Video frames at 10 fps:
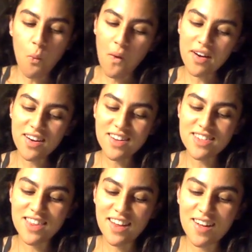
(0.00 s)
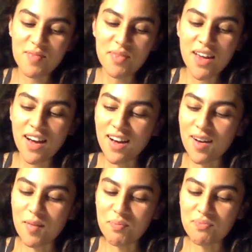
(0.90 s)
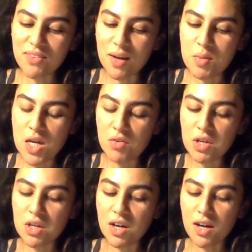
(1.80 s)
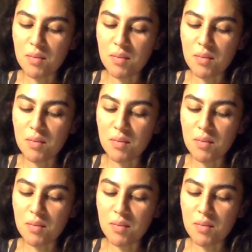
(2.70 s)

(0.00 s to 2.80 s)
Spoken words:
What it is that I'm hearing,